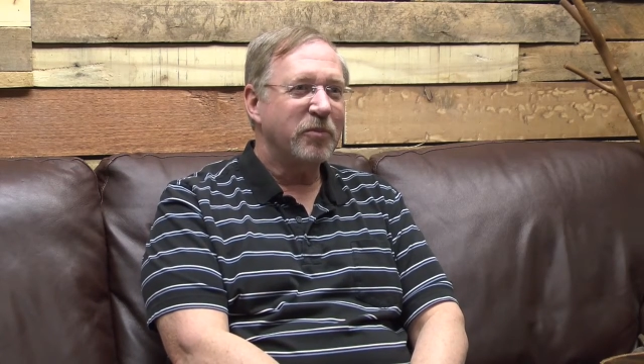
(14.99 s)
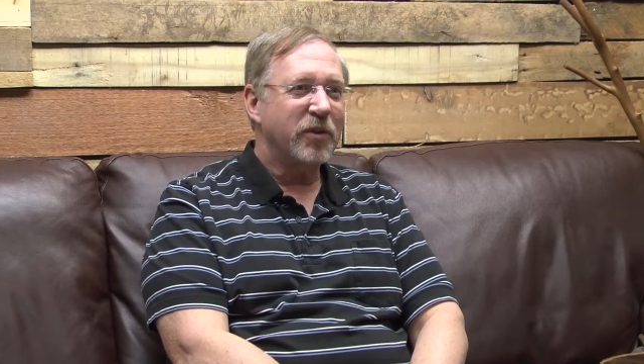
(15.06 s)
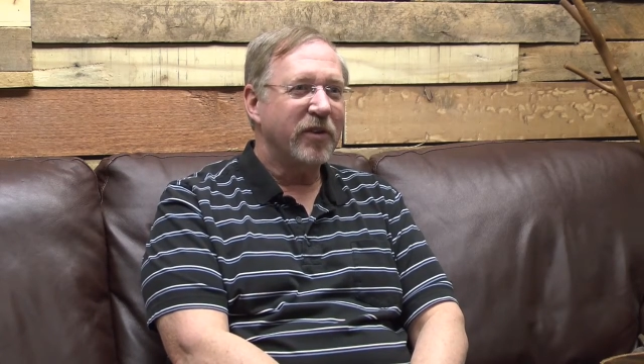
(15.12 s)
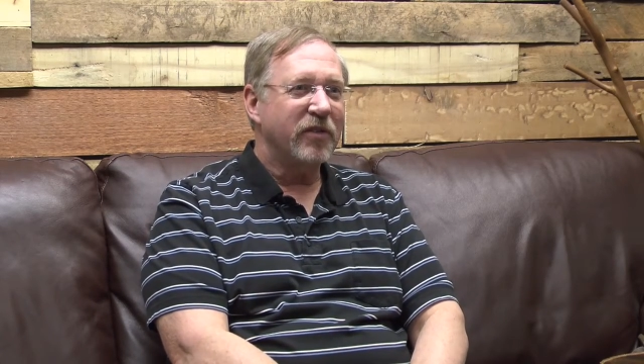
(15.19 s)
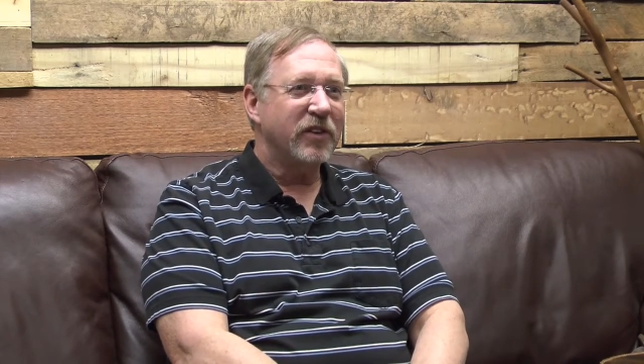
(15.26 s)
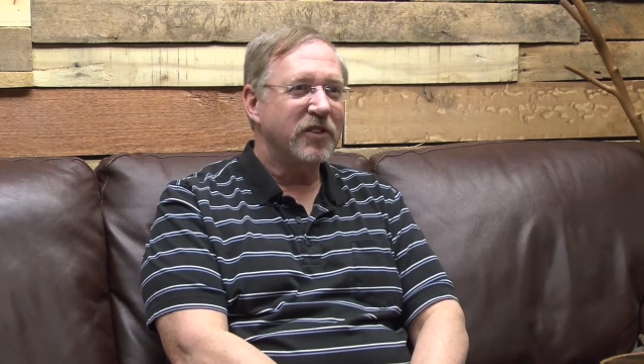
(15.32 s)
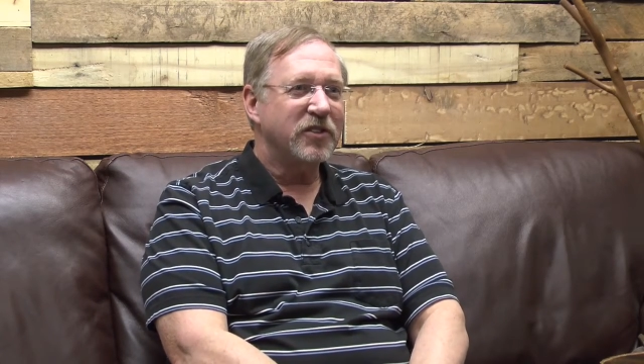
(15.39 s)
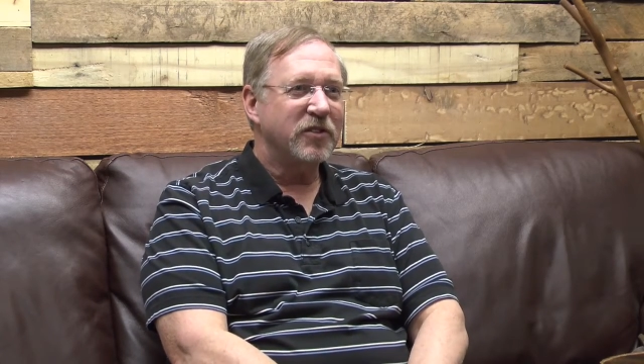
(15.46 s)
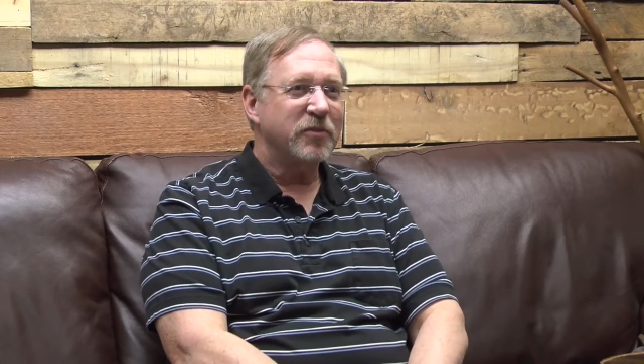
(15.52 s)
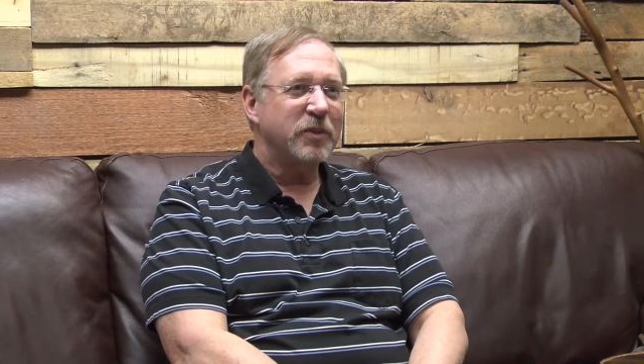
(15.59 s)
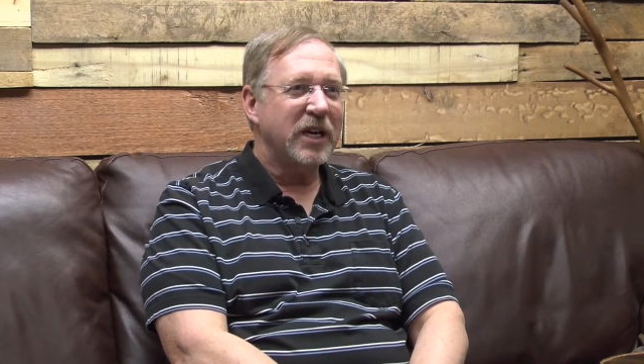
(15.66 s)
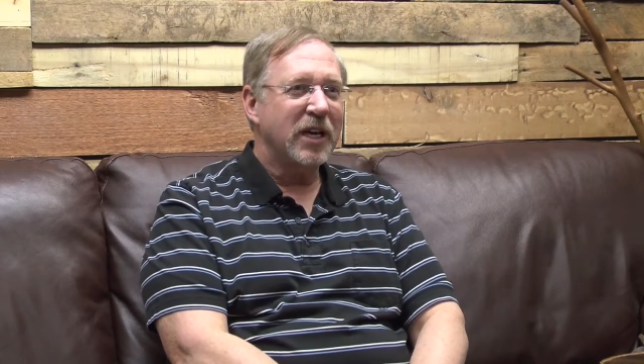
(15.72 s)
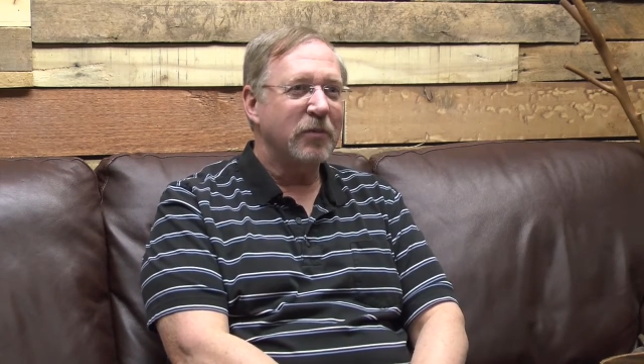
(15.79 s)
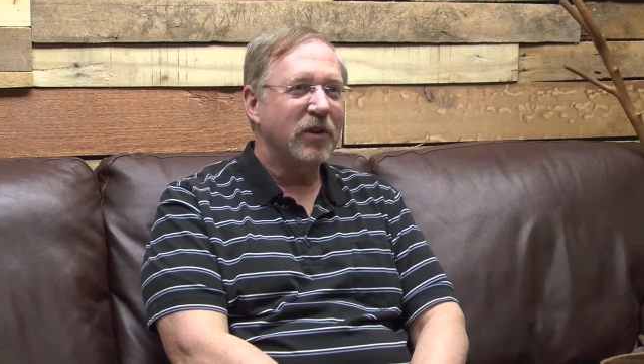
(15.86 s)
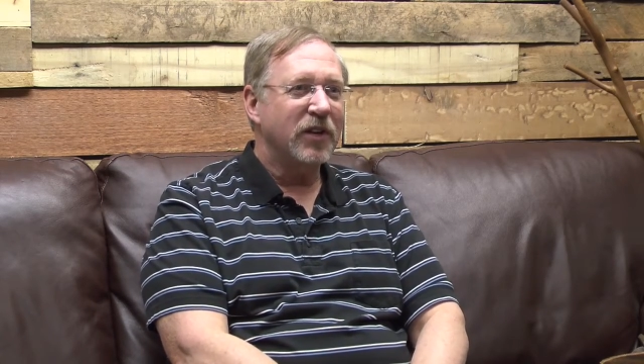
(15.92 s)
privilege of
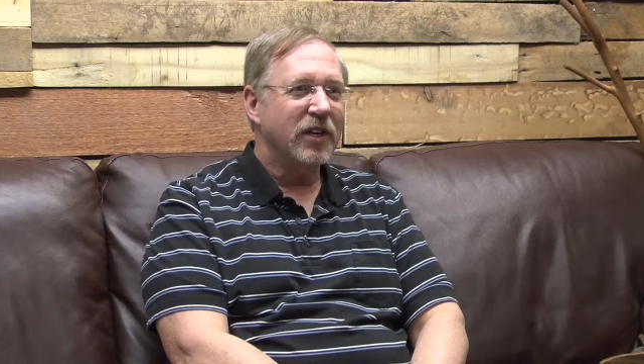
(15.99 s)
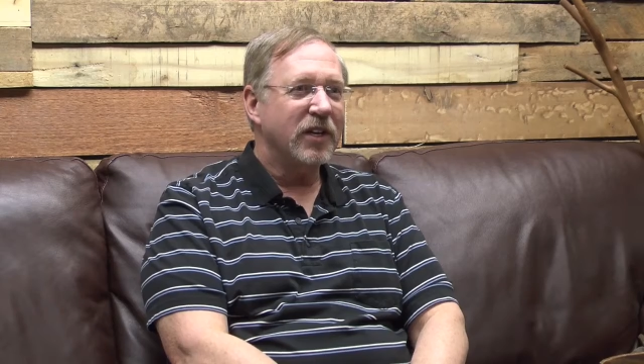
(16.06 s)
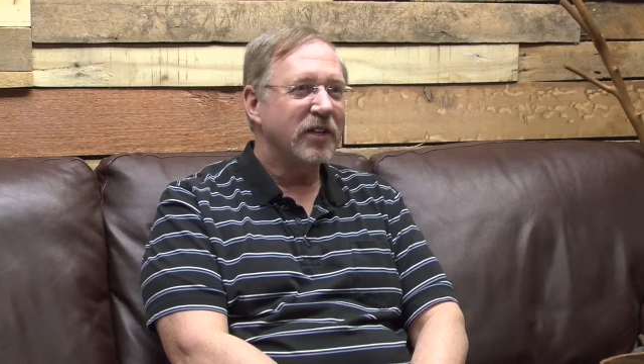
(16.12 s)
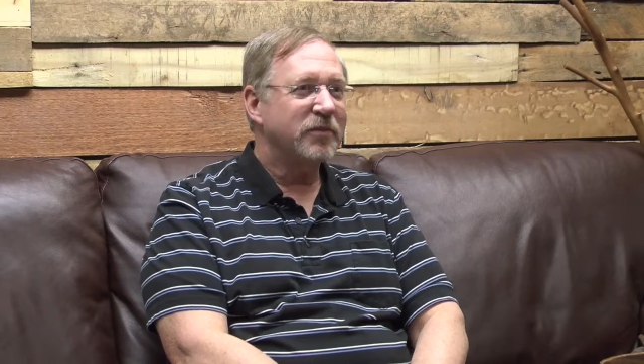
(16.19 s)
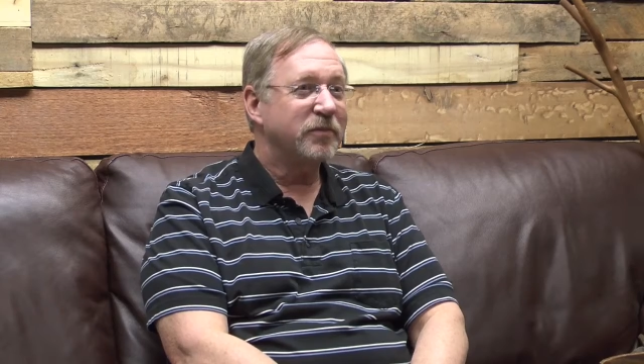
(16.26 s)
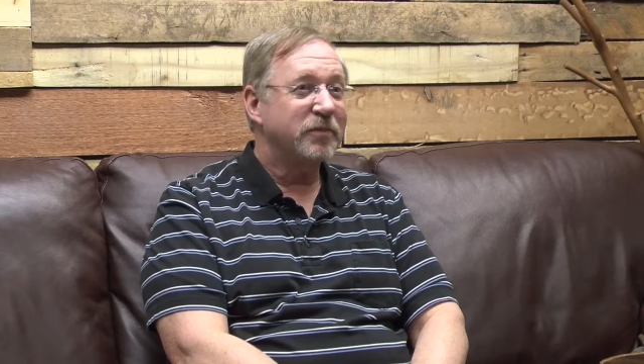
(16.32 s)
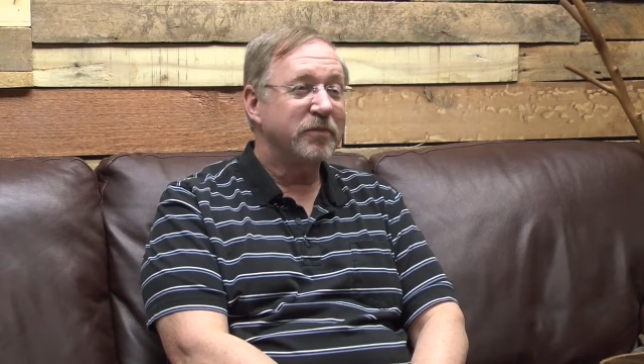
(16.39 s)
being able to